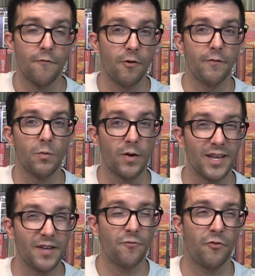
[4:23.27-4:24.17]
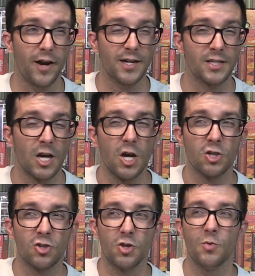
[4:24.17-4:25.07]
for everyone in France.
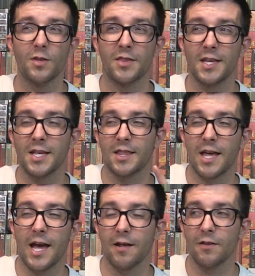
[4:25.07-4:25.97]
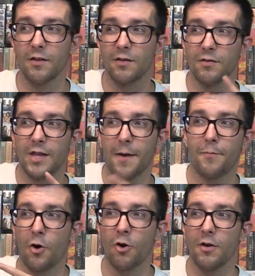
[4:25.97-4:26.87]
So you would think that that
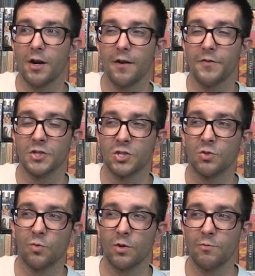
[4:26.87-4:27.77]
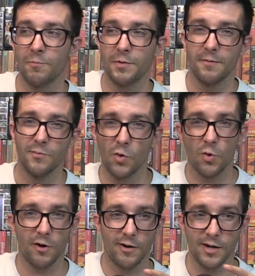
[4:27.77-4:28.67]
part of the story would be
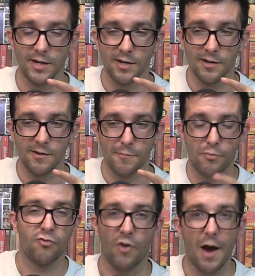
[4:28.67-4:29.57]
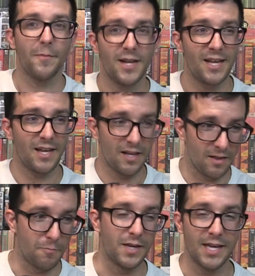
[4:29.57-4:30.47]
more prominent in
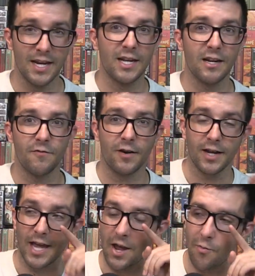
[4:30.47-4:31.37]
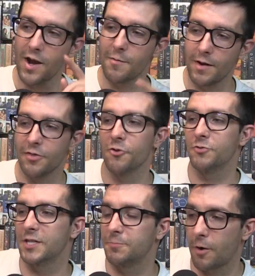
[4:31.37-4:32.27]
the beginning of like, hey, wait a minute,
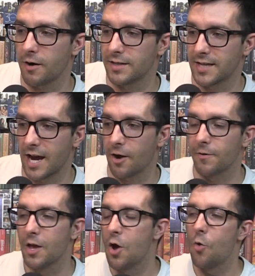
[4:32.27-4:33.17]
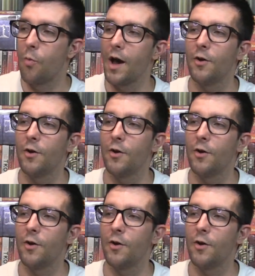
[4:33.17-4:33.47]
there's this part of town. Why